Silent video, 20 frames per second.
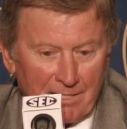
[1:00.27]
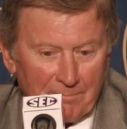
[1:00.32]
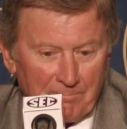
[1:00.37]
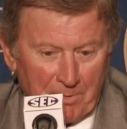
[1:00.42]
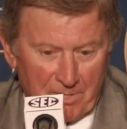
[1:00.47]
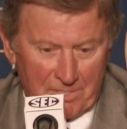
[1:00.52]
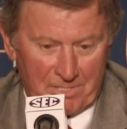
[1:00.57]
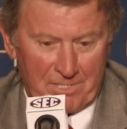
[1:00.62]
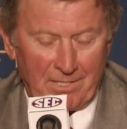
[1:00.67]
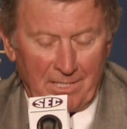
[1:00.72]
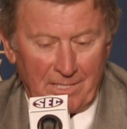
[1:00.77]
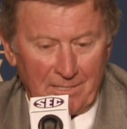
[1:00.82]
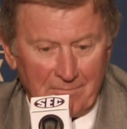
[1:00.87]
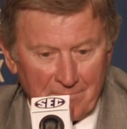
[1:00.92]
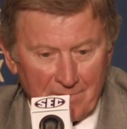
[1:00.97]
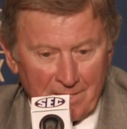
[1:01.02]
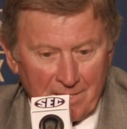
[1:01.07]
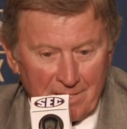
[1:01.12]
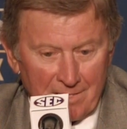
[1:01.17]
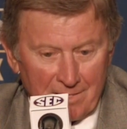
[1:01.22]
personally,
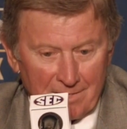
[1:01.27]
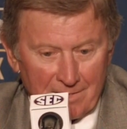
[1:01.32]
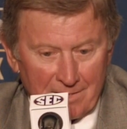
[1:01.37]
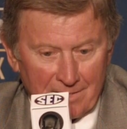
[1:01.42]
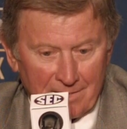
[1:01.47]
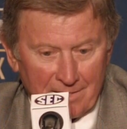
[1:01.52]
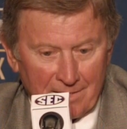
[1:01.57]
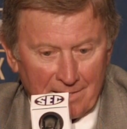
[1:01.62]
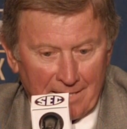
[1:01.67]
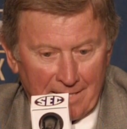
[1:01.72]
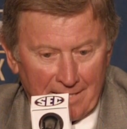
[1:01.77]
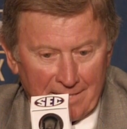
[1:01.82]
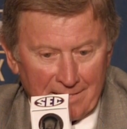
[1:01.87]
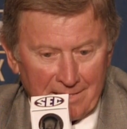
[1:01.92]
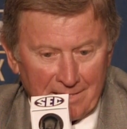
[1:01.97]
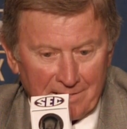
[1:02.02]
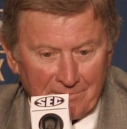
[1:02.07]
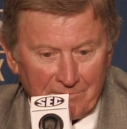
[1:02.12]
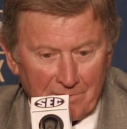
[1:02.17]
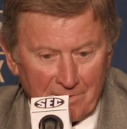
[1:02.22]
uh, I
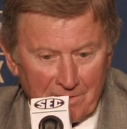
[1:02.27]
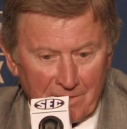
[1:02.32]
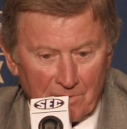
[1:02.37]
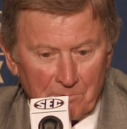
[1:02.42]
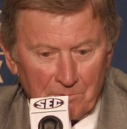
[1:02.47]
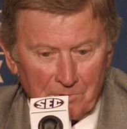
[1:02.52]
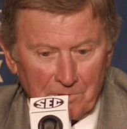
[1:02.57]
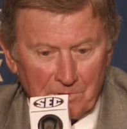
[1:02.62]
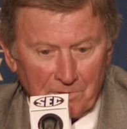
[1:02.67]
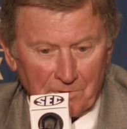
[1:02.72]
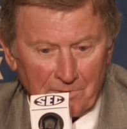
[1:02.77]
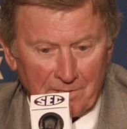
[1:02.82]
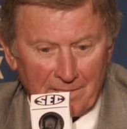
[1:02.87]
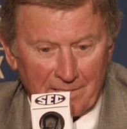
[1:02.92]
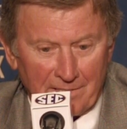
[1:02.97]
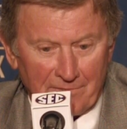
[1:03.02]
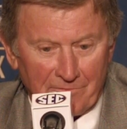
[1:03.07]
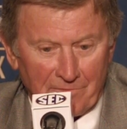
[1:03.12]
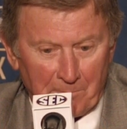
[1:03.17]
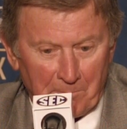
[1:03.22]
have a rule
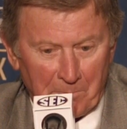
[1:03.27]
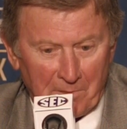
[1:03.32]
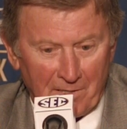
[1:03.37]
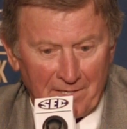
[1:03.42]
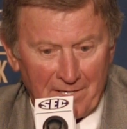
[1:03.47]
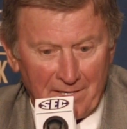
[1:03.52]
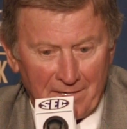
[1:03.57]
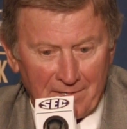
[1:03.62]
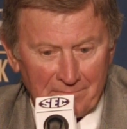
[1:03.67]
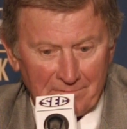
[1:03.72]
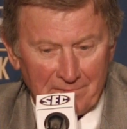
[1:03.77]
that if a player